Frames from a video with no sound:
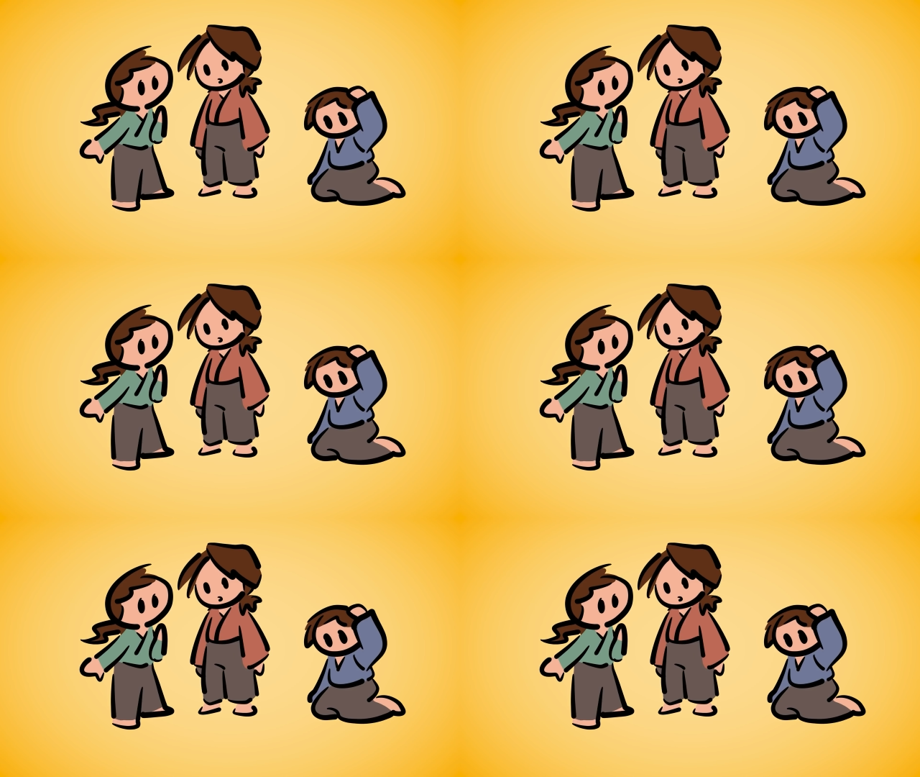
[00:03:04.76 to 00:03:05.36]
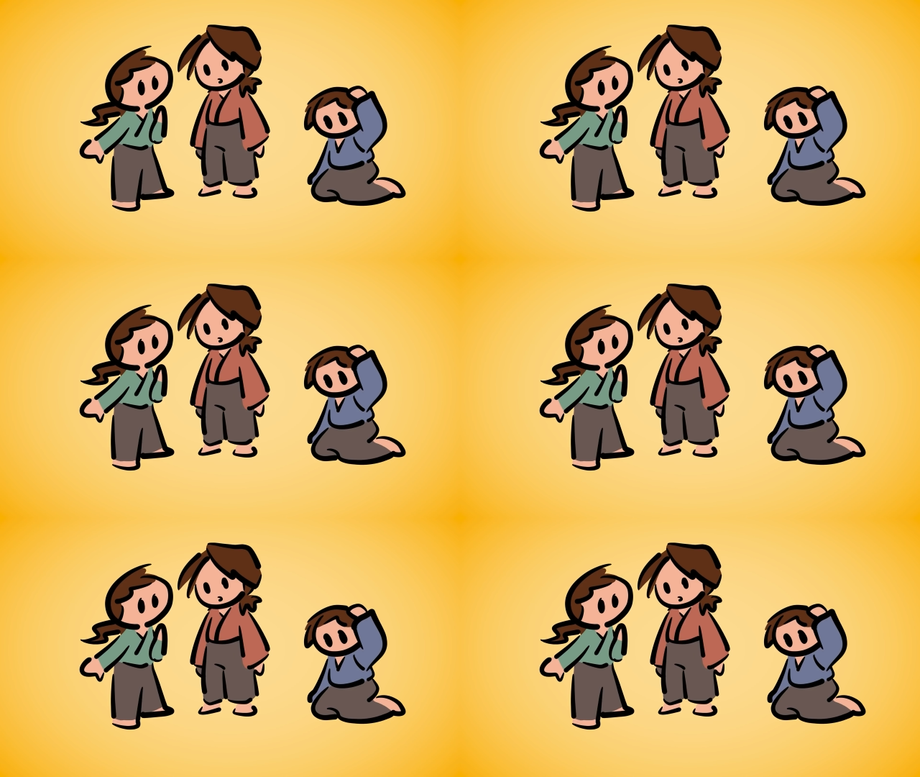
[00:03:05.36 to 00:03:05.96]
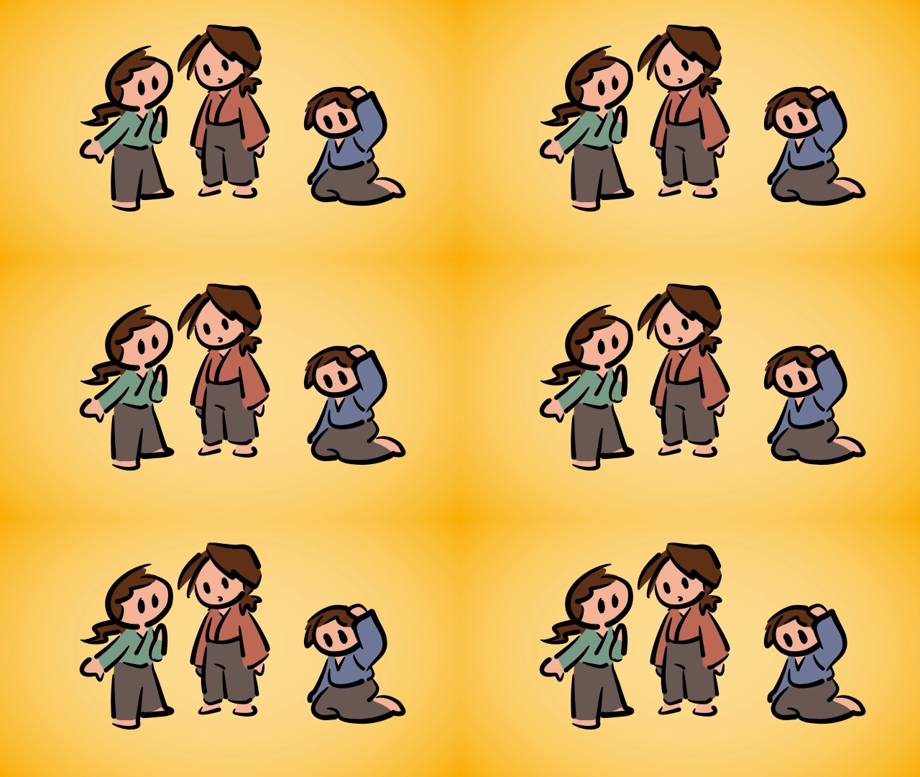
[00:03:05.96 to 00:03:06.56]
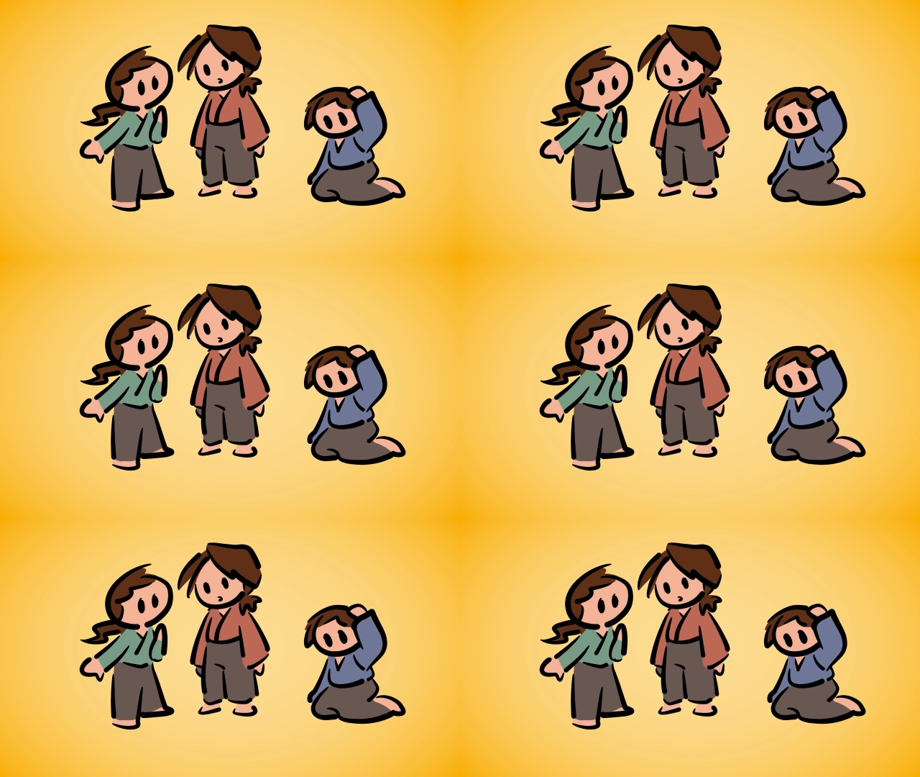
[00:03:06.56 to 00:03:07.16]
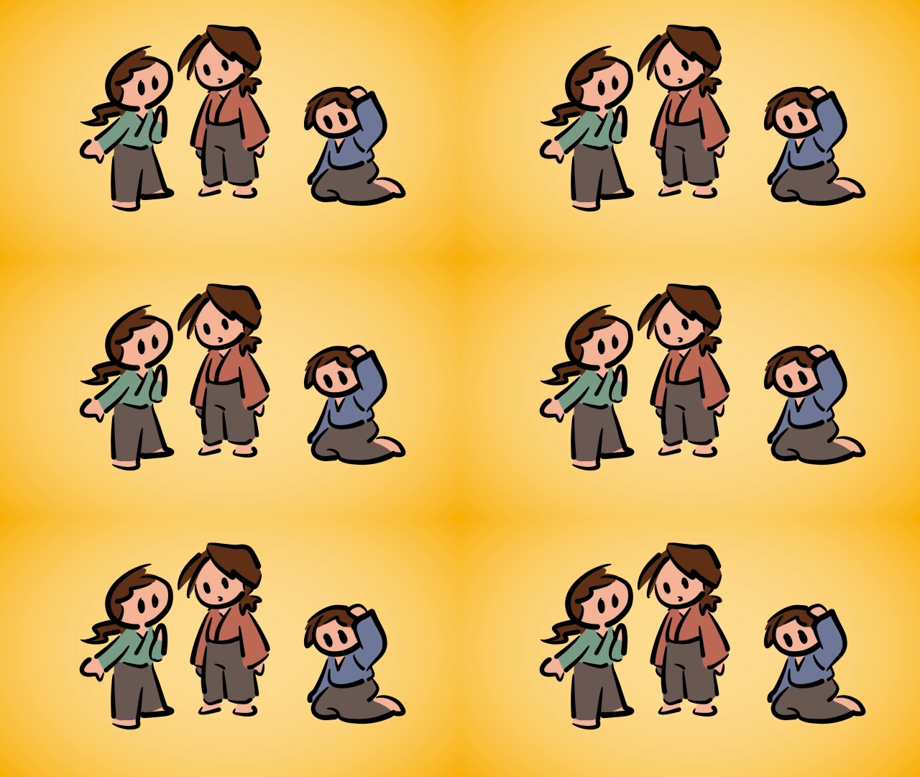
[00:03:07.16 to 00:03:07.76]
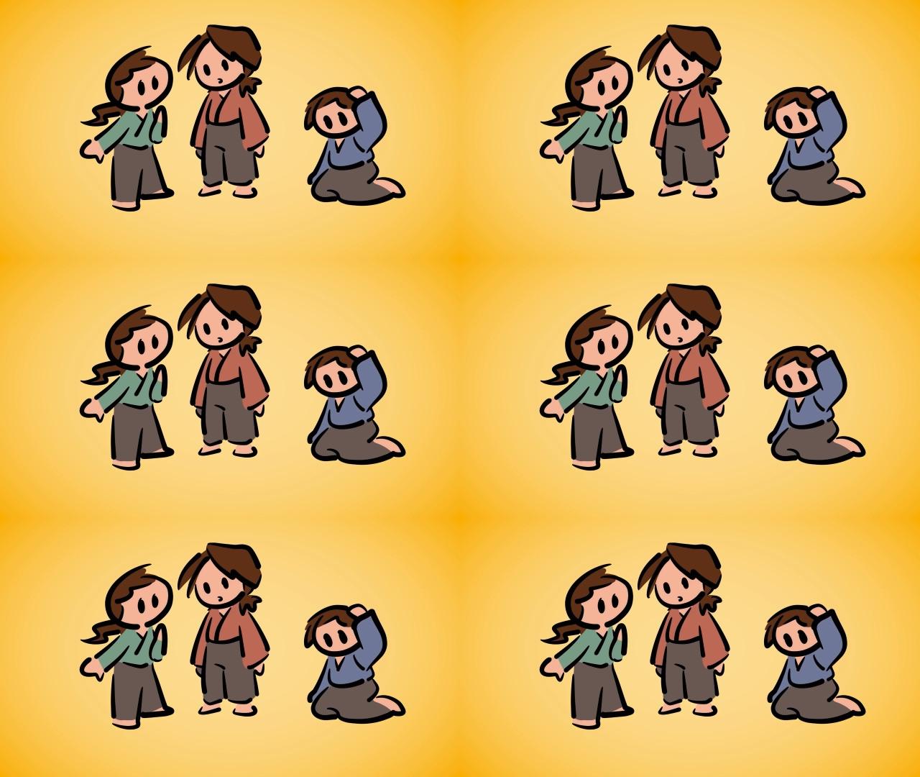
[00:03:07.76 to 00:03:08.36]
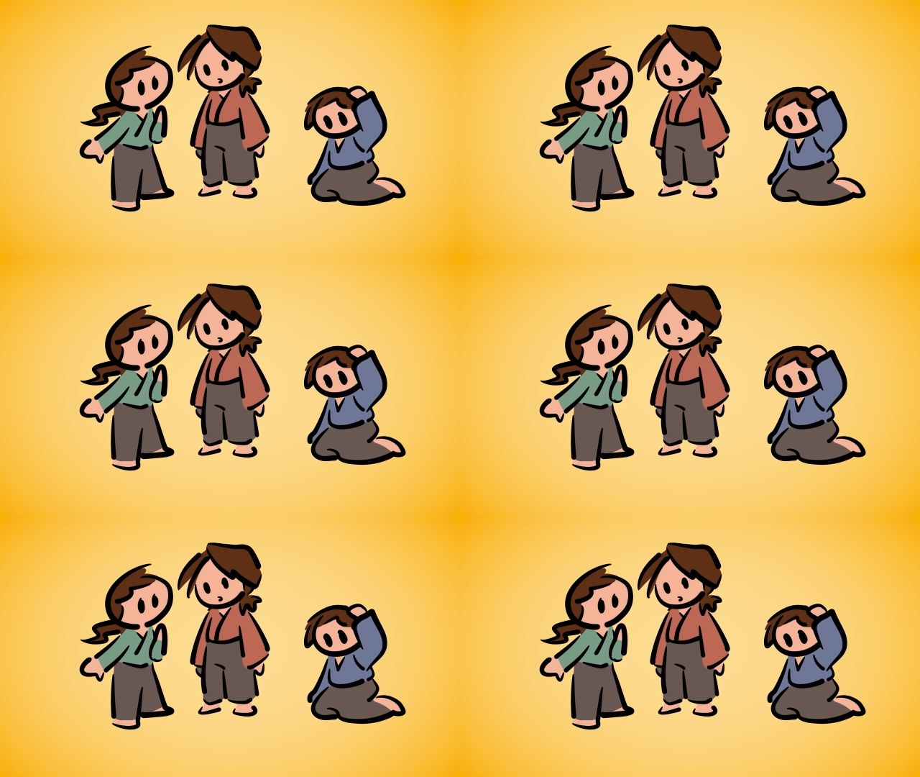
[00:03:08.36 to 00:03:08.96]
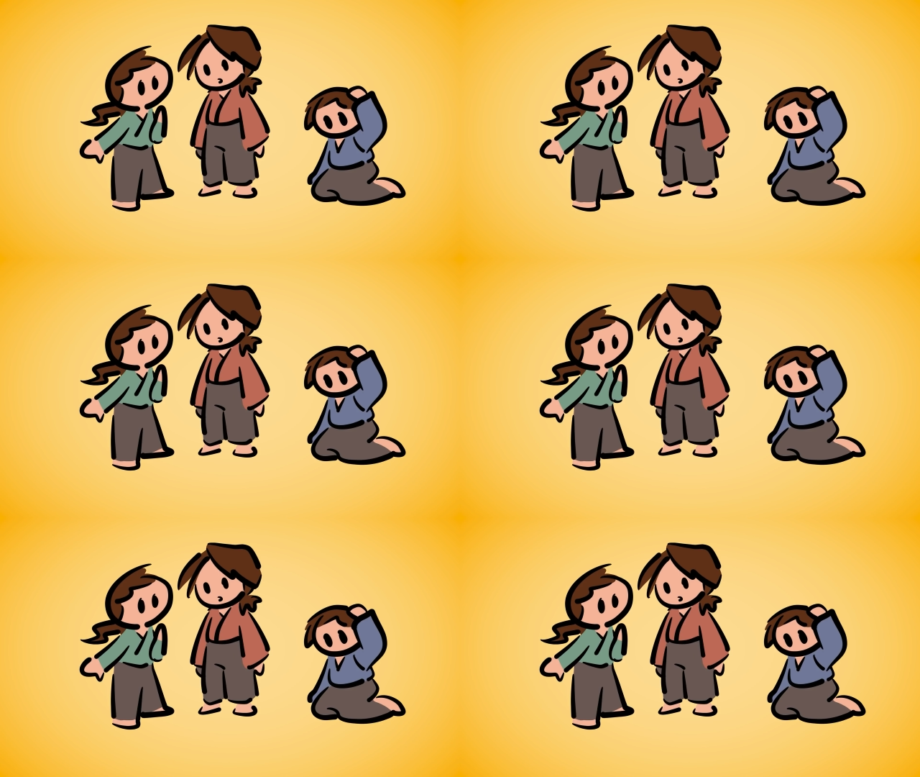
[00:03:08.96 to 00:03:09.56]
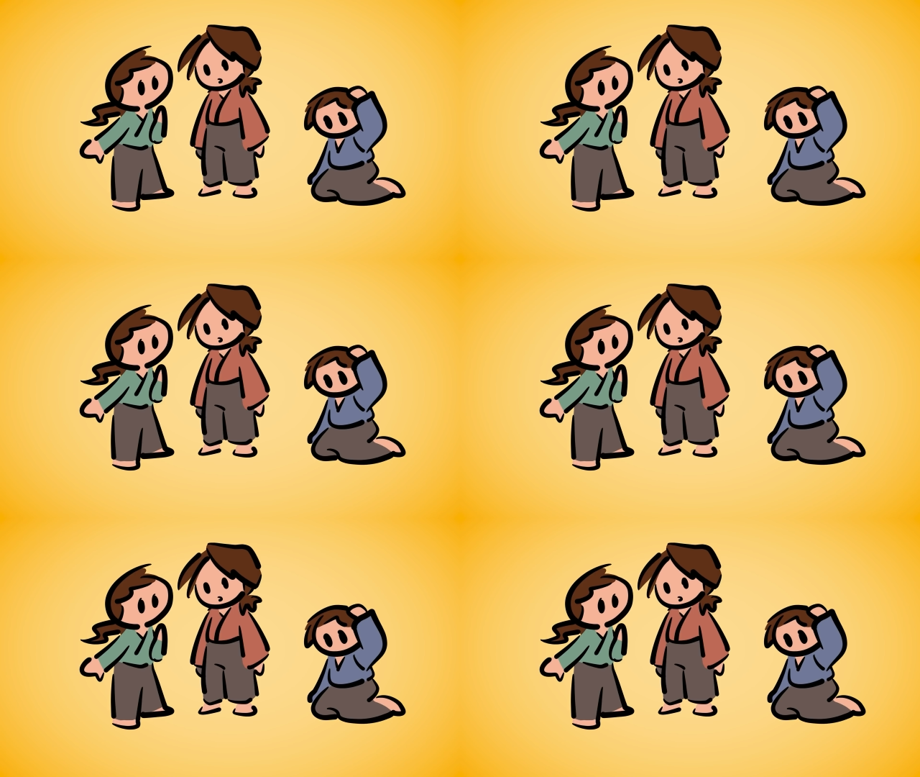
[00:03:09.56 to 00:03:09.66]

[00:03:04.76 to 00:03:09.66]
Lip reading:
(no speaker visible)